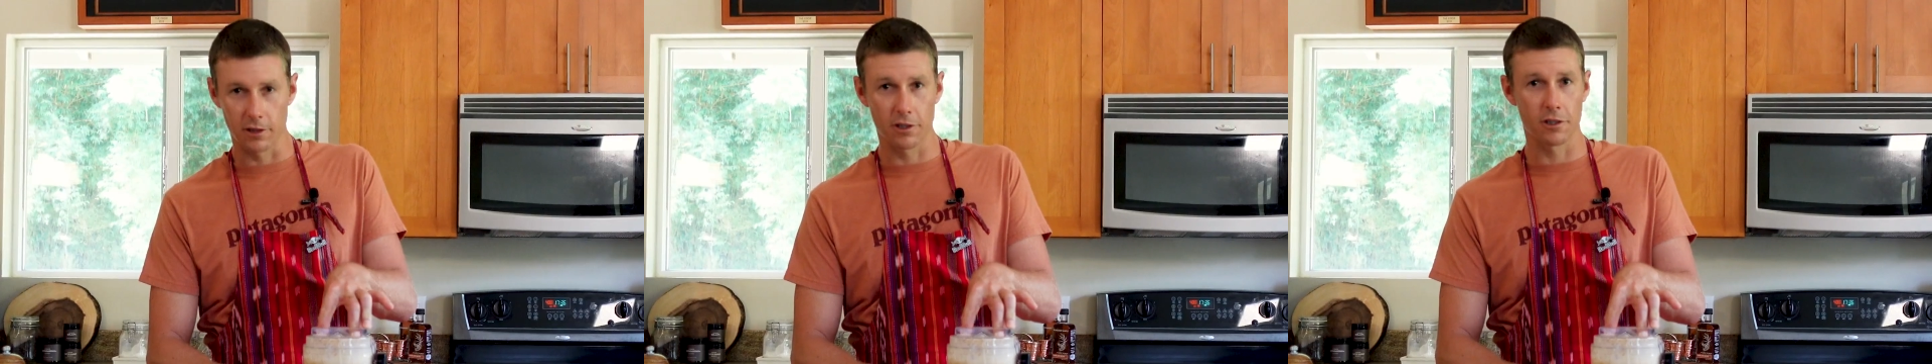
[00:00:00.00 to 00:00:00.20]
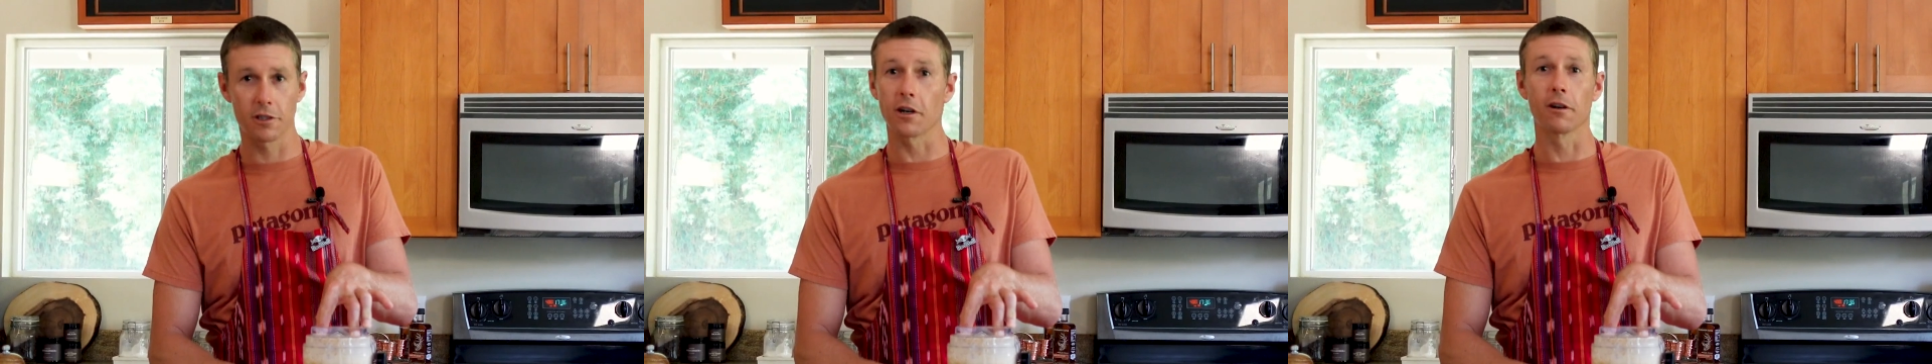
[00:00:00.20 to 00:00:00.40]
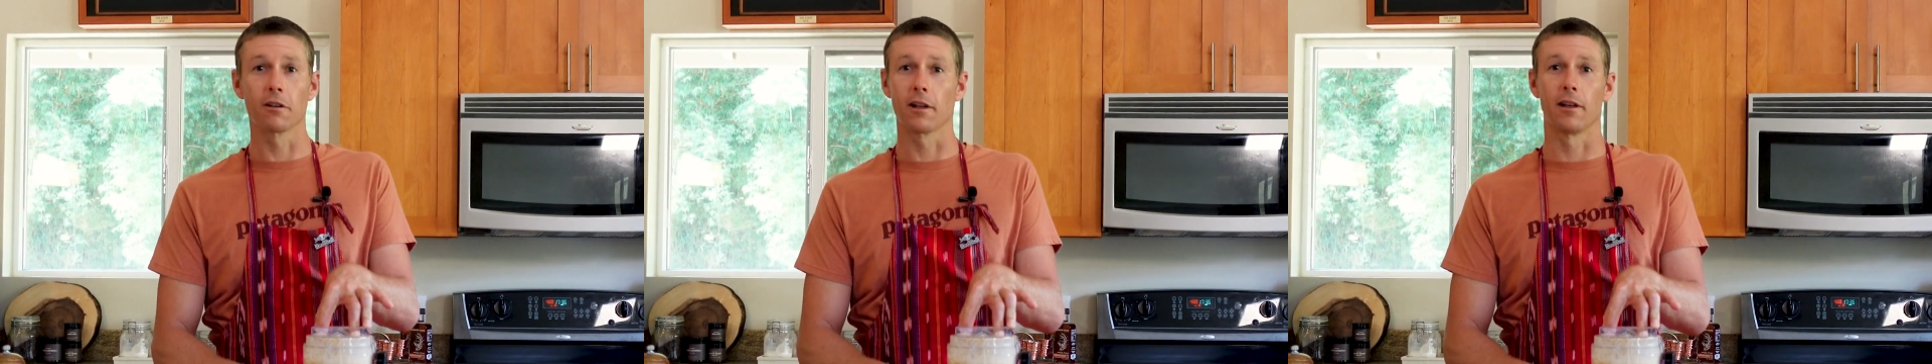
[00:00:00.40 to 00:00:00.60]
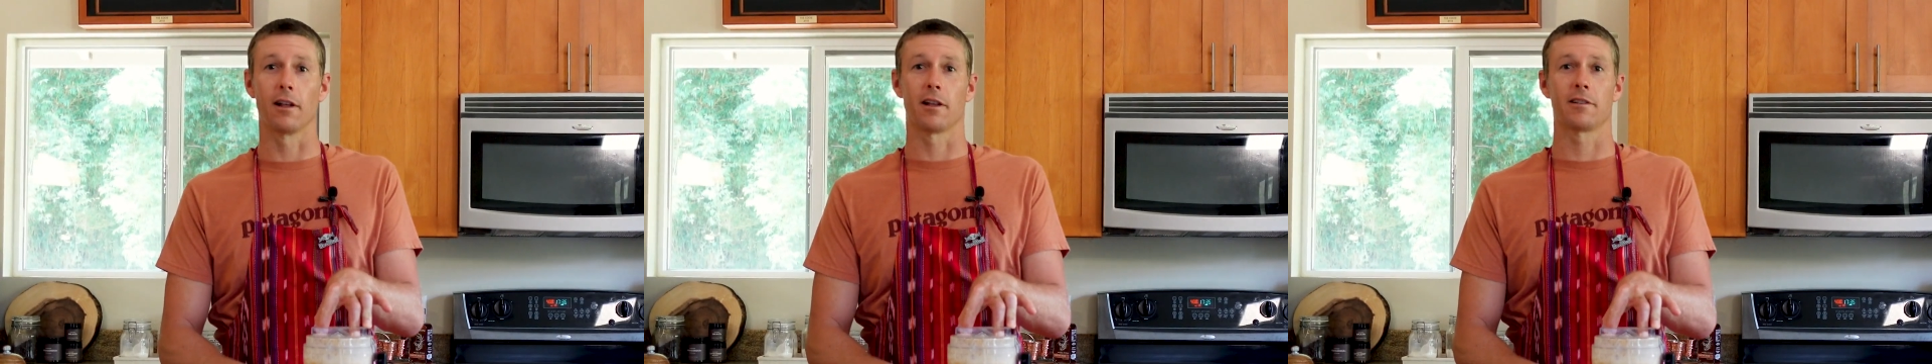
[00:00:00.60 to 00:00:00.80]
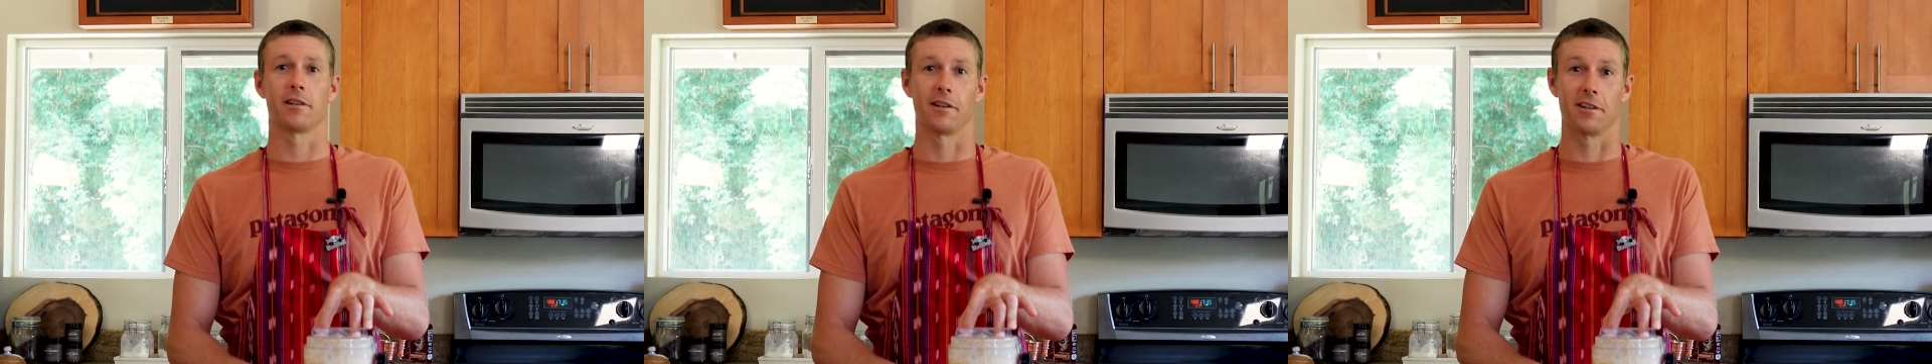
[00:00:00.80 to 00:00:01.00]
Surely
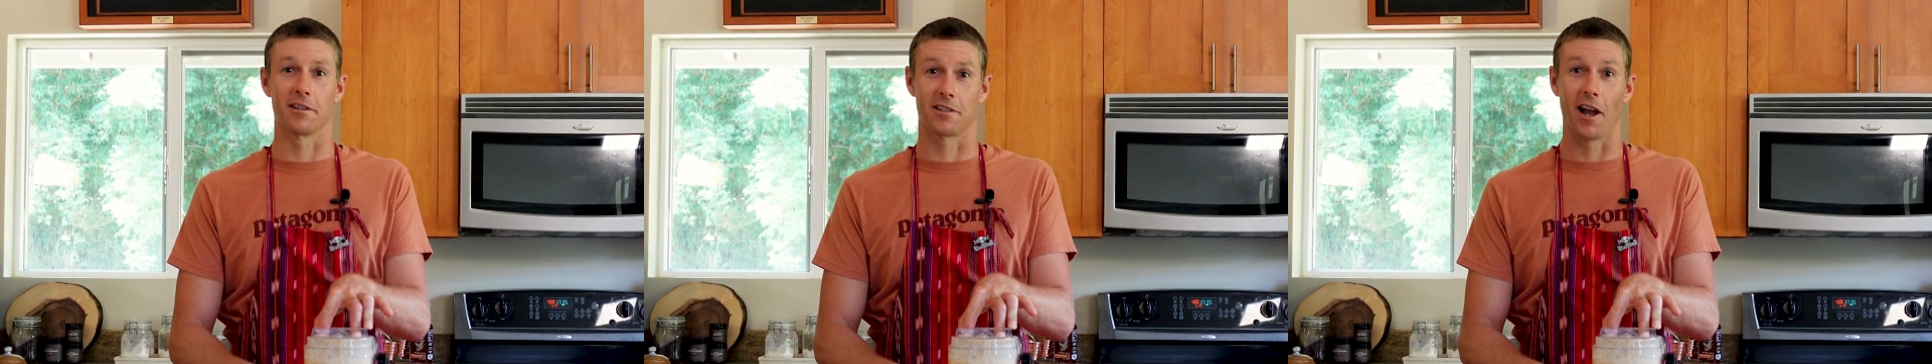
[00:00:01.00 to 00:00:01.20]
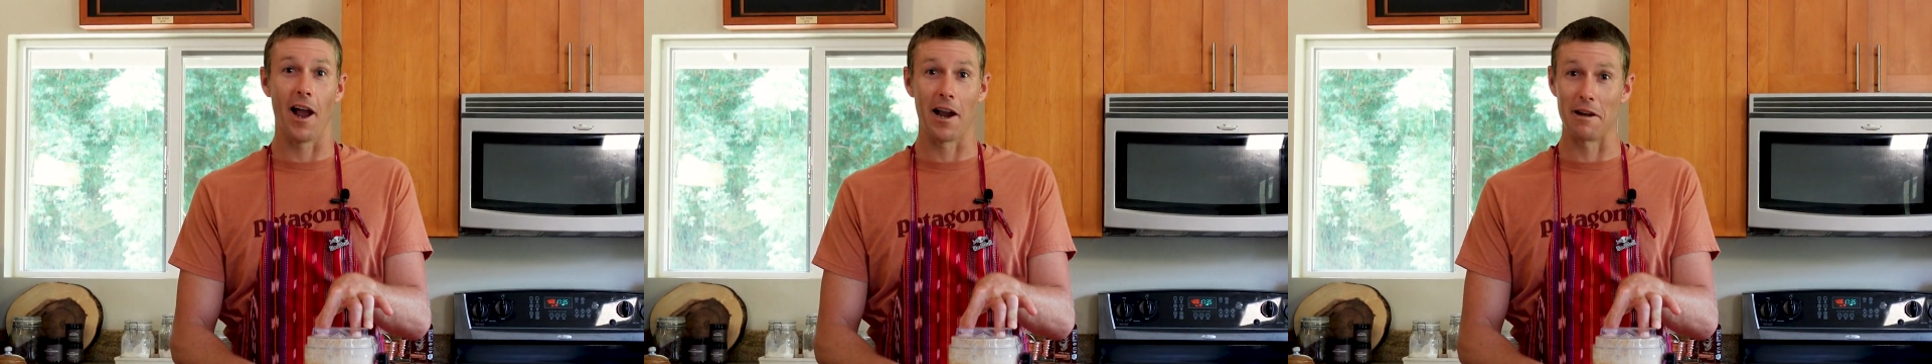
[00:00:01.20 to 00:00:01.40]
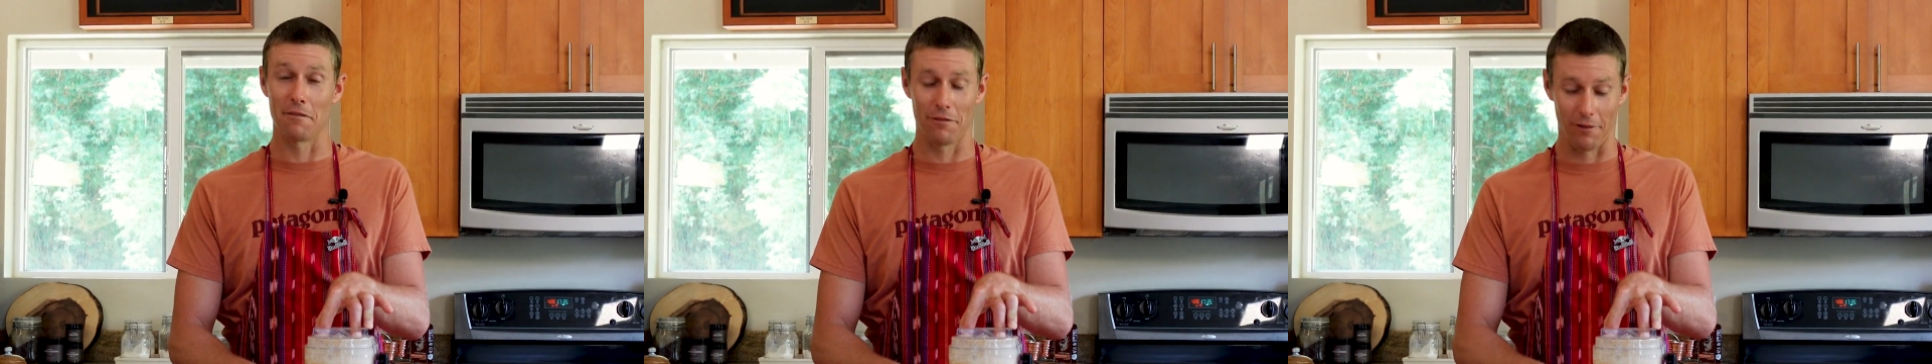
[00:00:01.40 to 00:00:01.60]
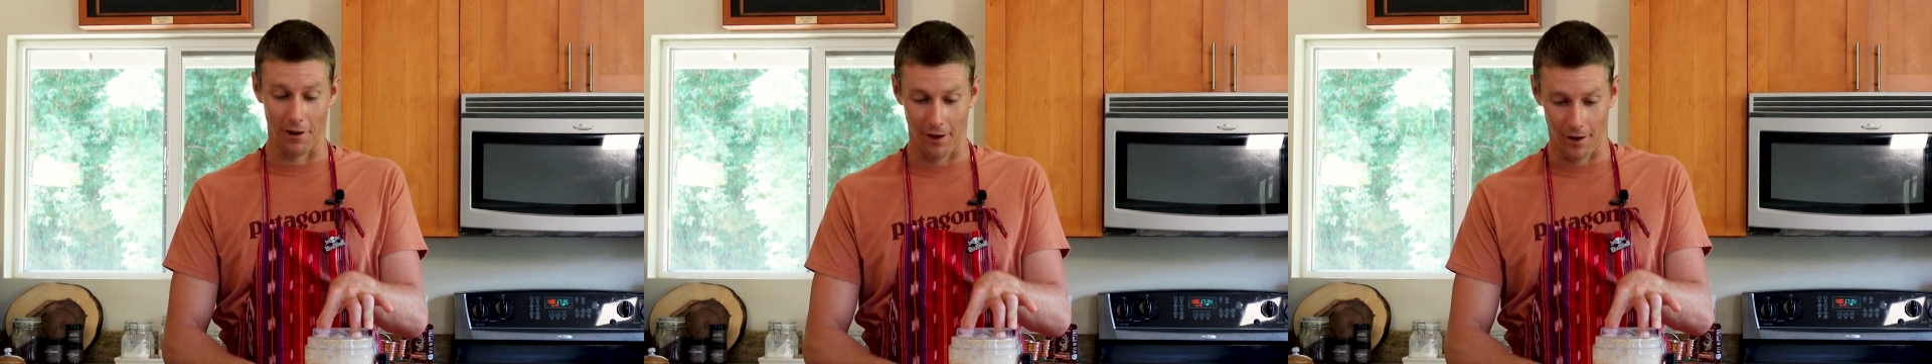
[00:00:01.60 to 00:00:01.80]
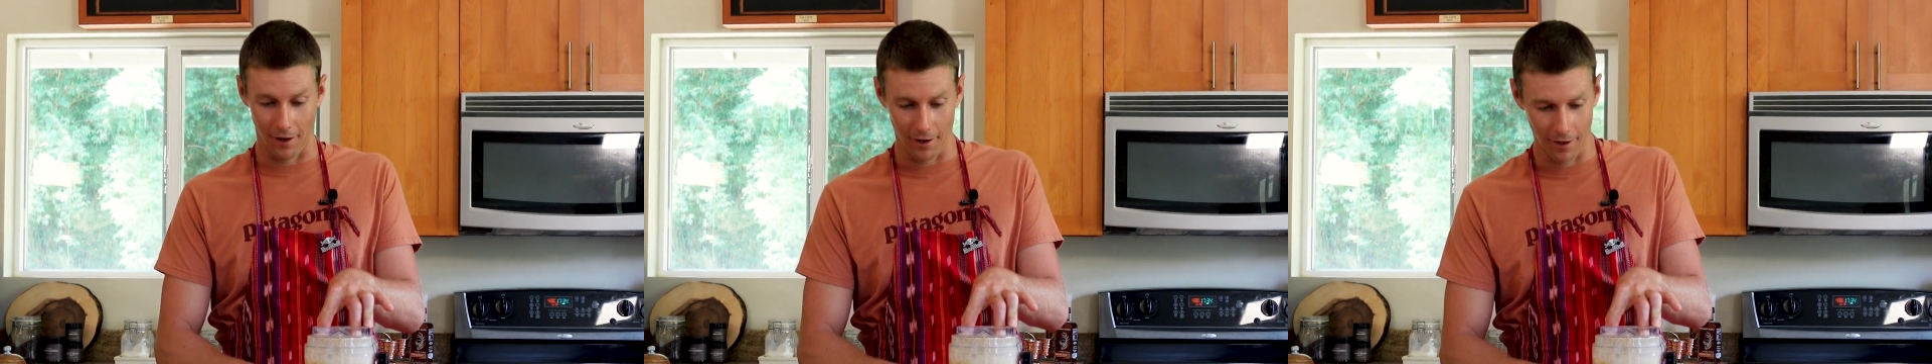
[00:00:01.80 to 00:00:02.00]
that's a design
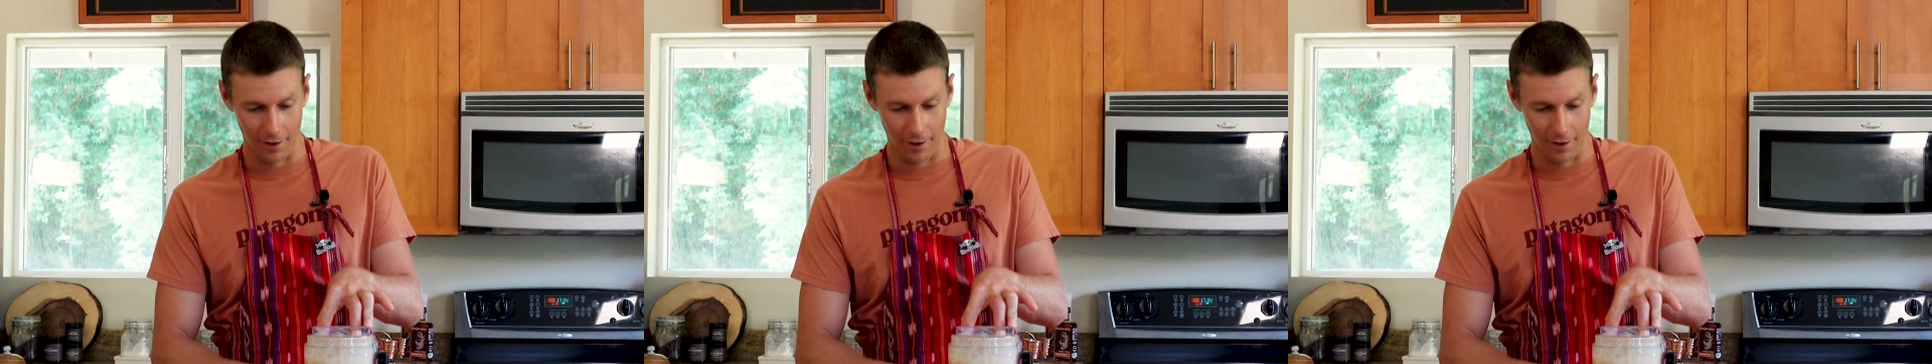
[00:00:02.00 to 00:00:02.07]
flaw.